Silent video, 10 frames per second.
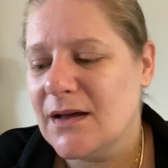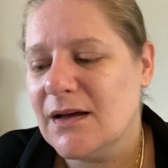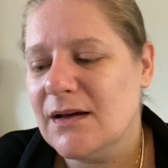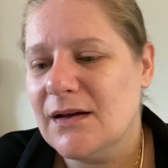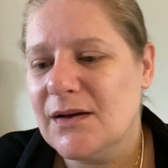
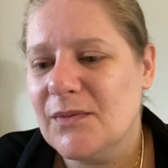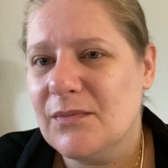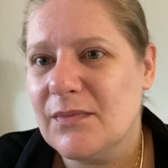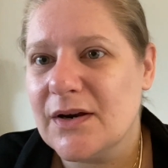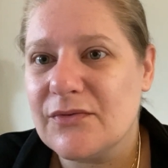
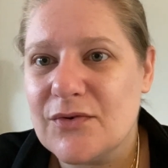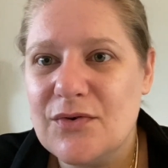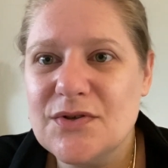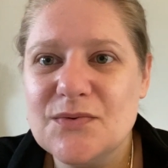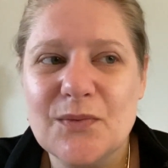And of
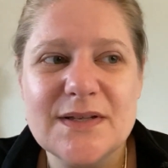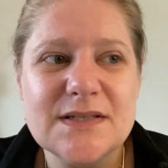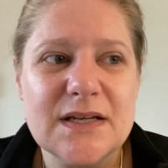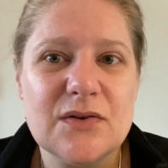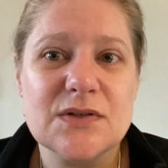course,
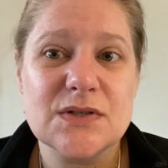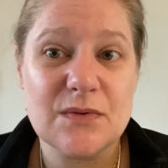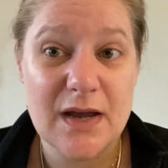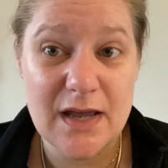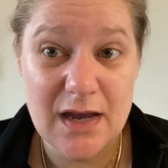Wednesday also,
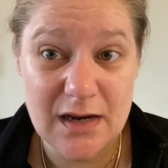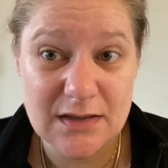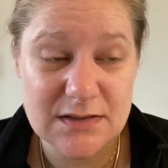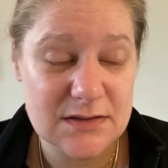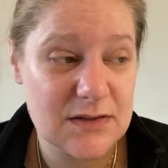I had